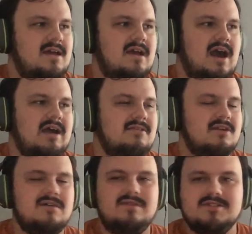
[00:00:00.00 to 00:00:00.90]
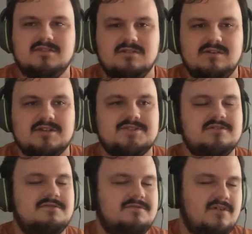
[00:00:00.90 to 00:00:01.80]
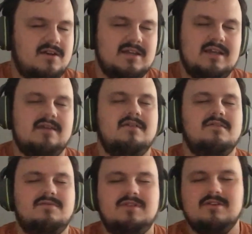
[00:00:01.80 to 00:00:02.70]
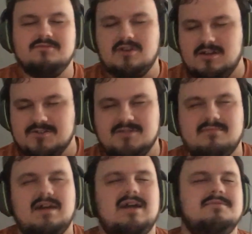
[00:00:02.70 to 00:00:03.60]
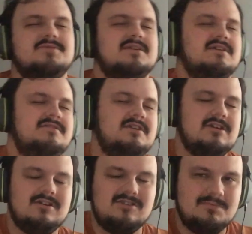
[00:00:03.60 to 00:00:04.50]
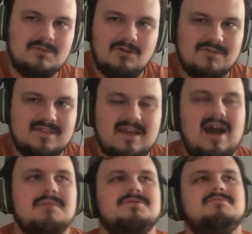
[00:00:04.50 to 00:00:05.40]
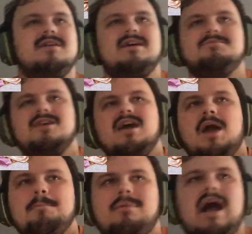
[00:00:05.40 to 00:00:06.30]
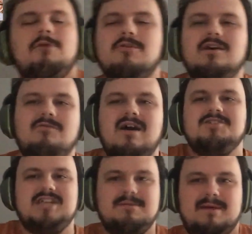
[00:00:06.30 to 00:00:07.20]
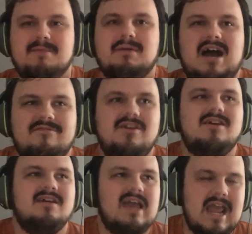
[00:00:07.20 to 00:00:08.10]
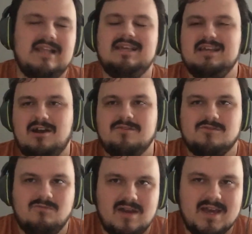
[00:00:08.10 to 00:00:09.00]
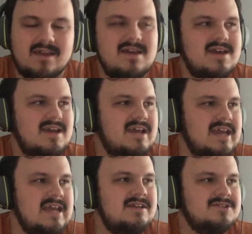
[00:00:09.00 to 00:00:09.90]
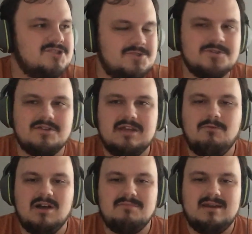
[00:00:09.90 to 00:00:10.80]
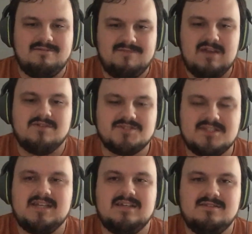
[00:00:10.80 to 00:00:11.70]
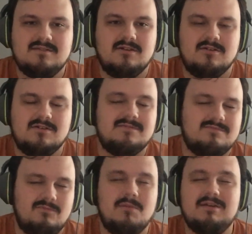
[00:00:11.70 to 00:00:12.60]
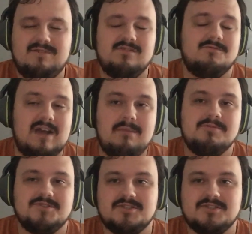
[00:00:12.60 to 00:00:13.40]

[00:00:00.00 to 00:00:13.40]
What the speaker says: I love his lyrics. They're funny. They're dark sometimes. They're a little bit over the top sometimes. But I wouldn't want JPEGMAFIA any other way. He is truly one of my favorite one of my favorite rappers,